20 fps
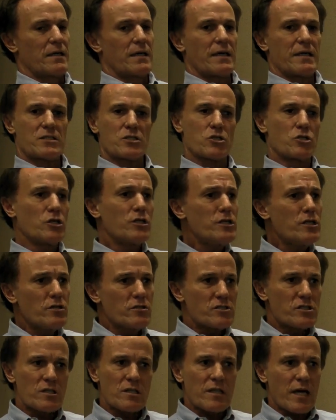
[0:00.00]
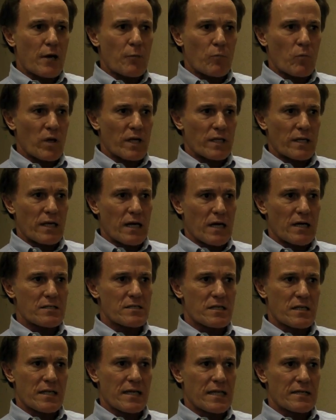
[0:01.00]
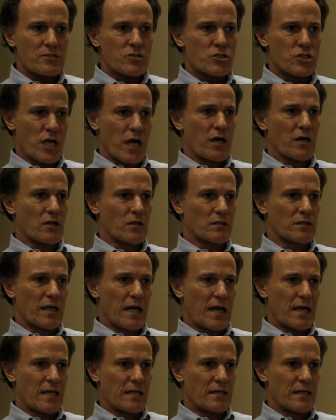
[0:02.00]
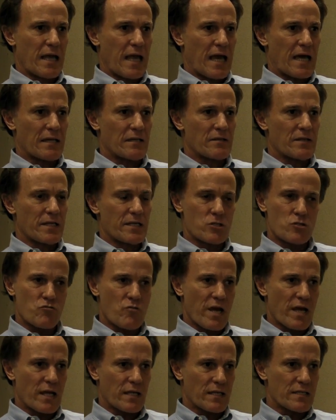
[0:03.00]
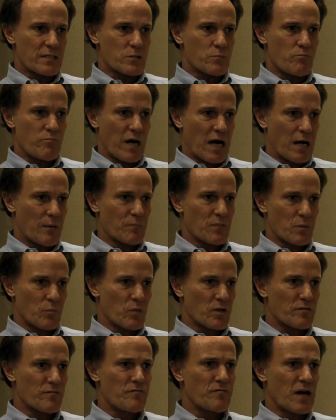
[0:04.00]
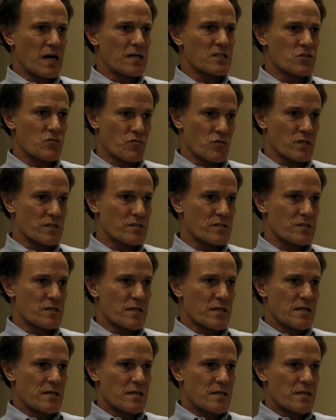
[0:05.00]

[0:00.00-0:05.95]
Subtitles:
It's good news to them when Gaza gets shelled and the Israelis bomb them with phosphorus